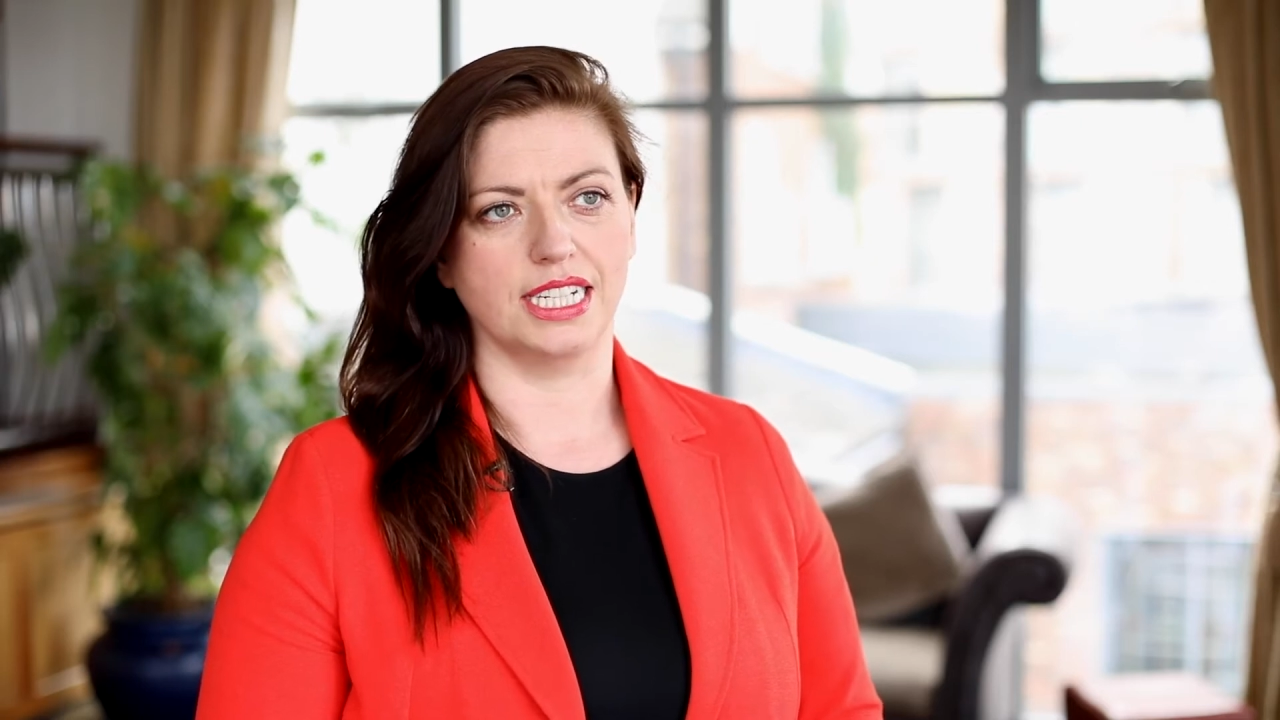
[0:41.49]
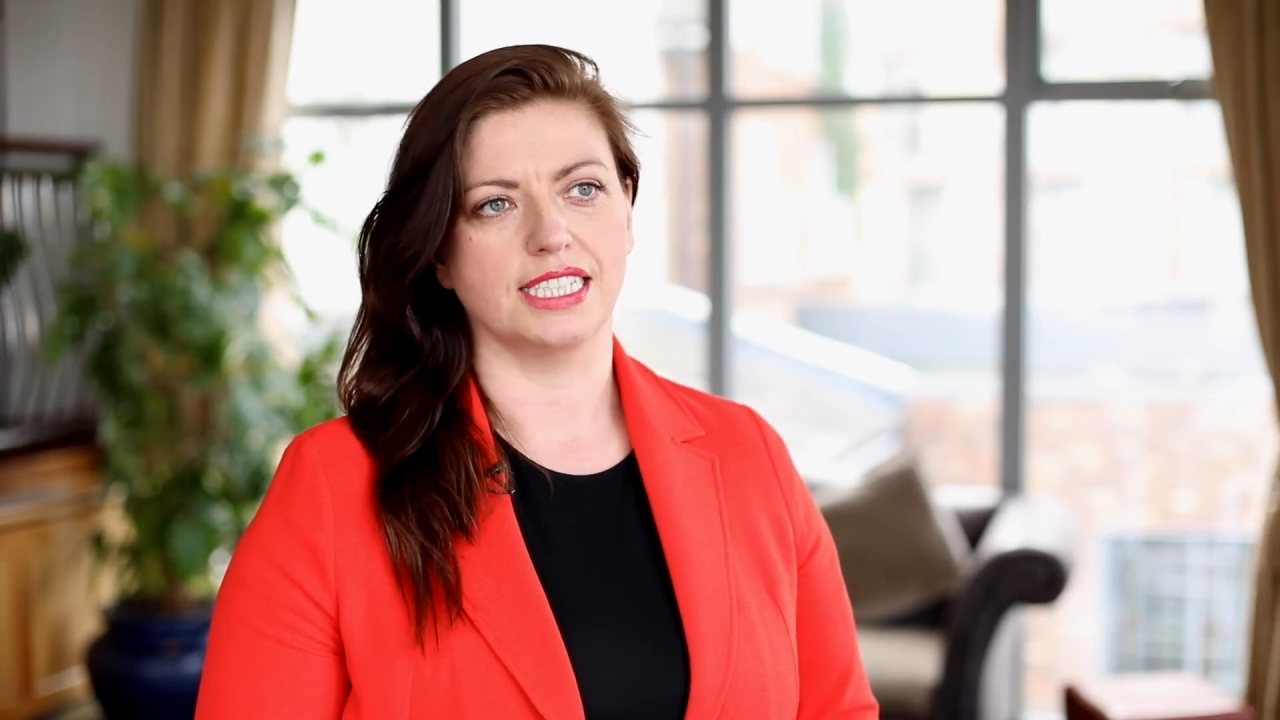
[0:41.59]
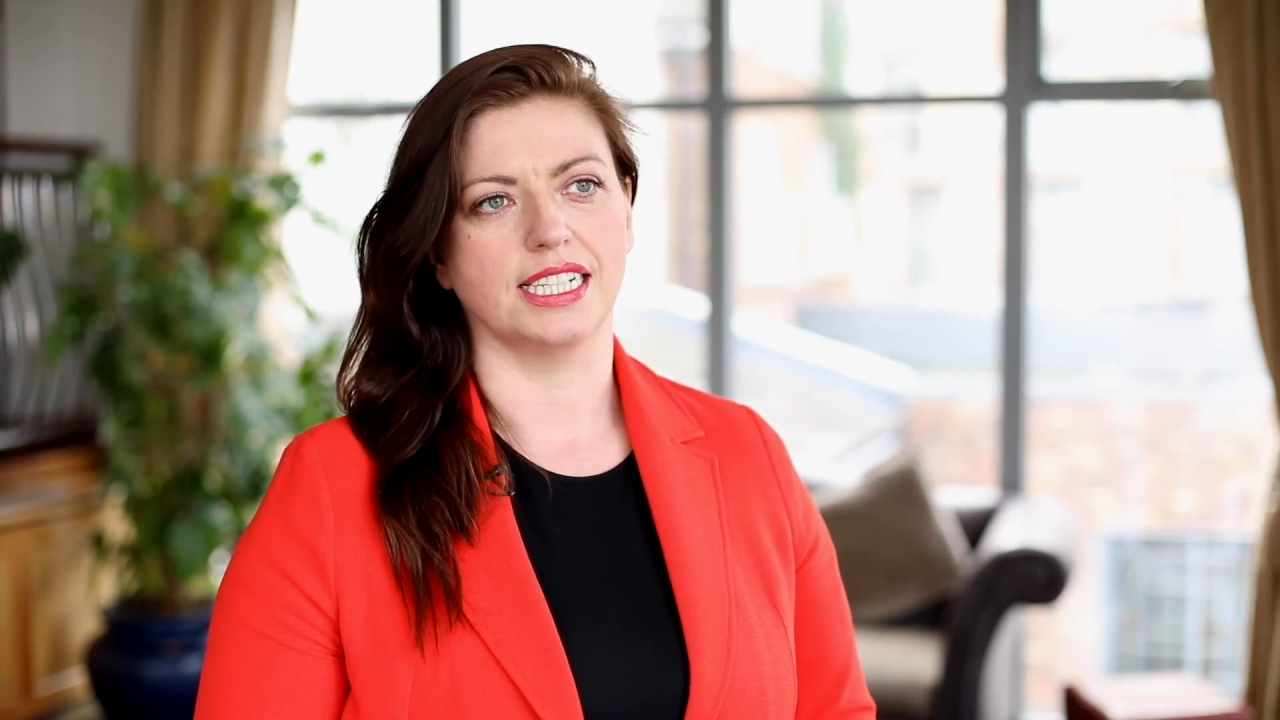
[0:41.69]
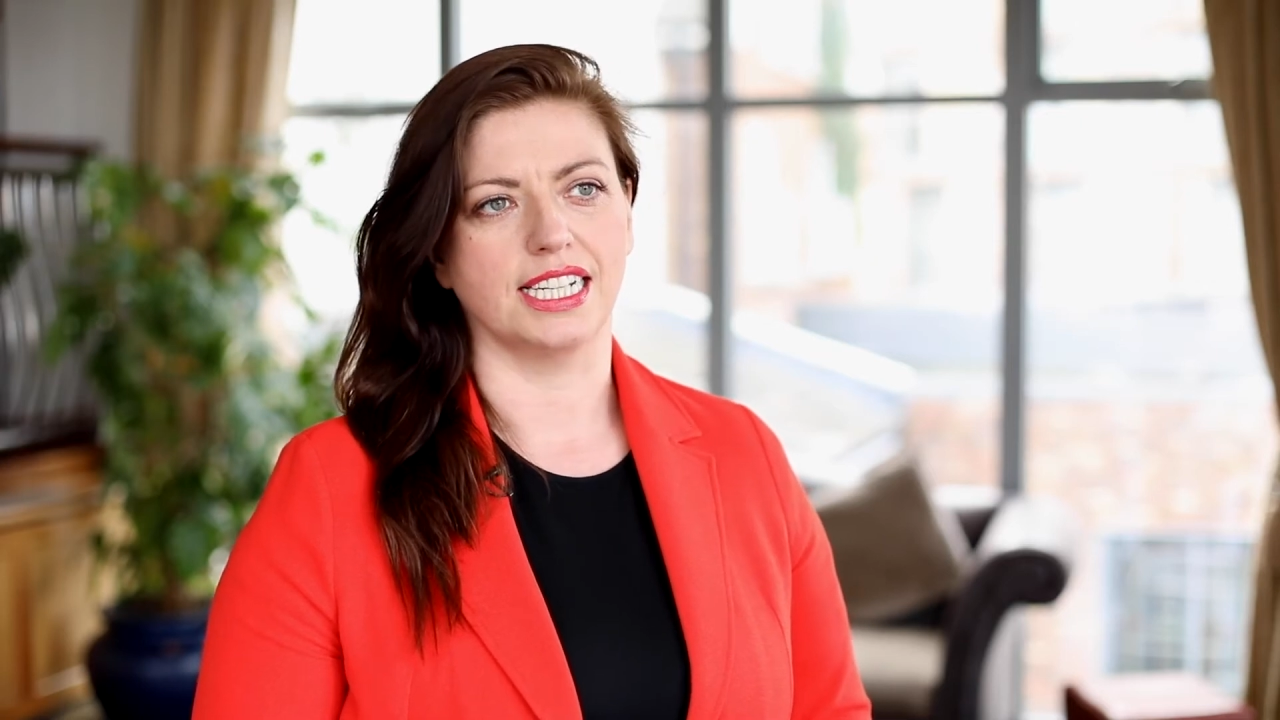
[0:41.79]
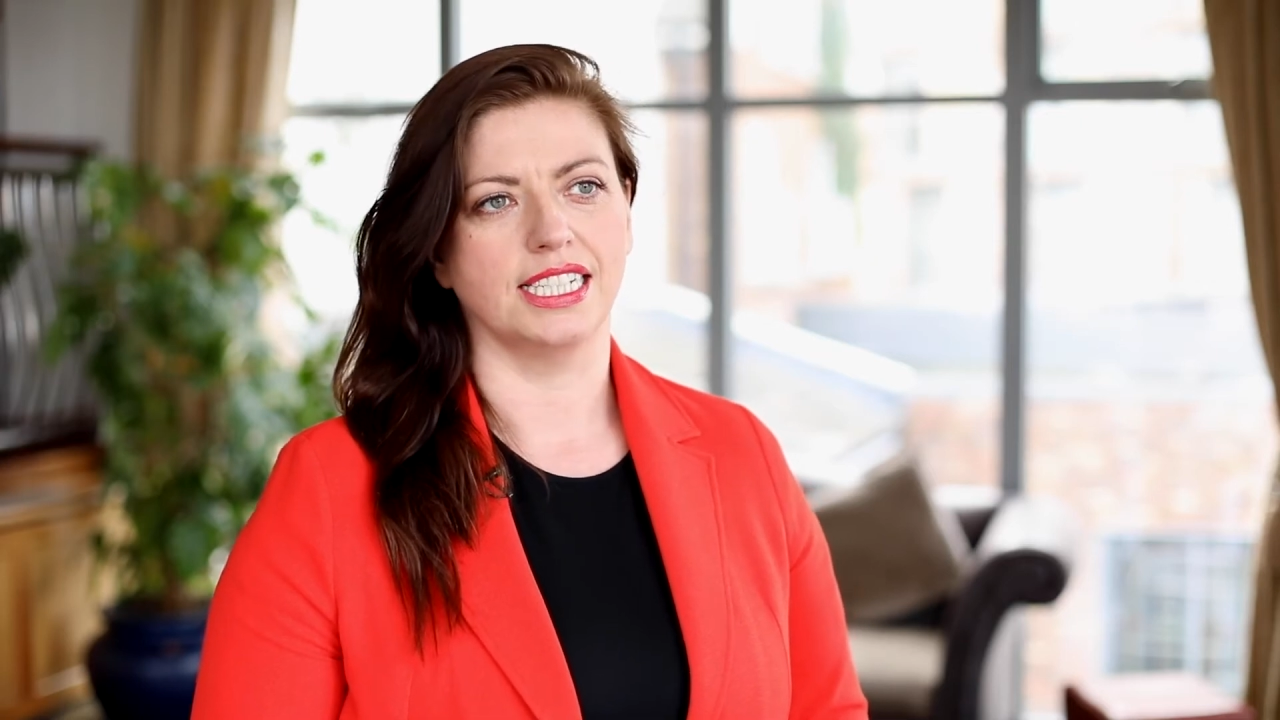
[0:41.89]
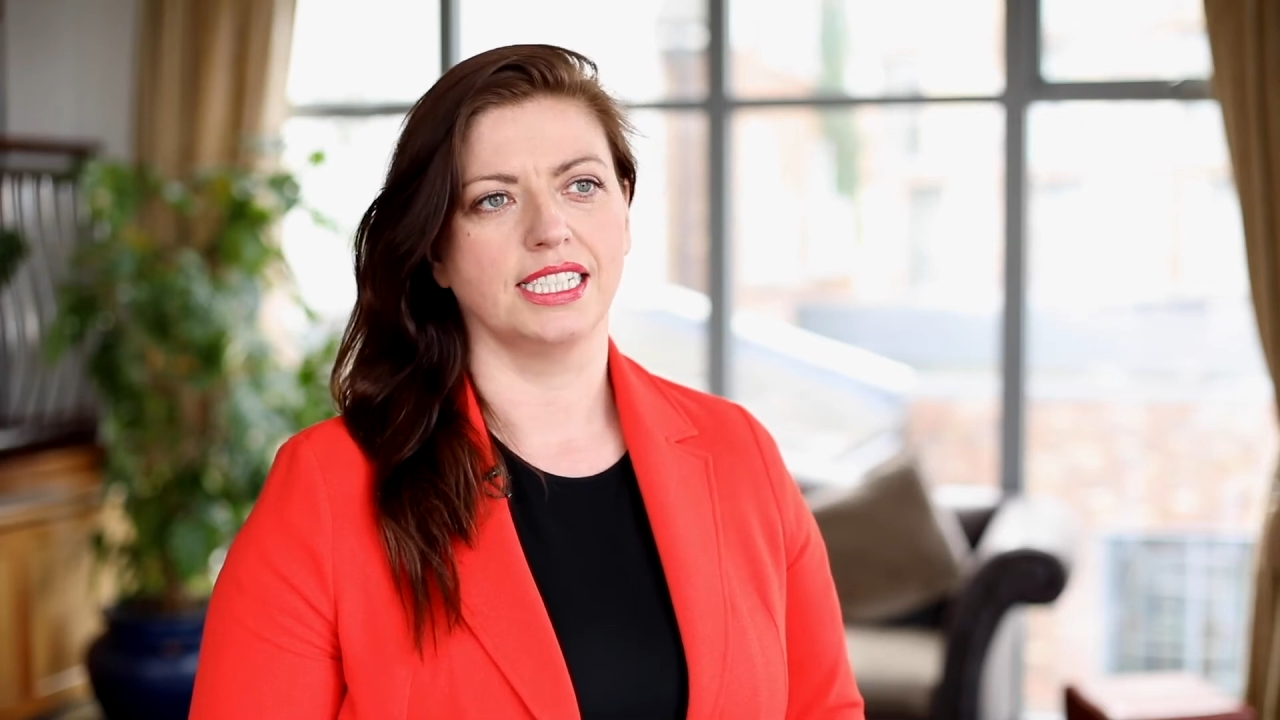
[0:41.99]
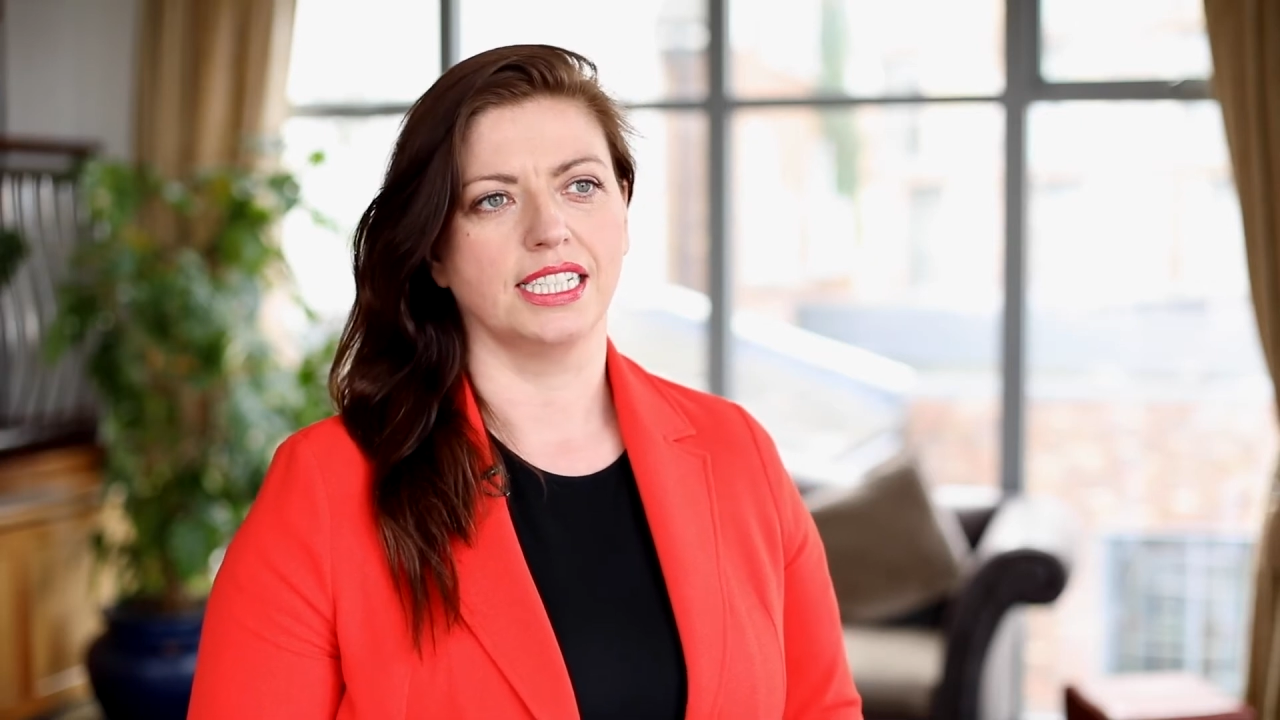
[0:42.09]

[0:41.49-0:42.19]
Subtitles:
in Italy.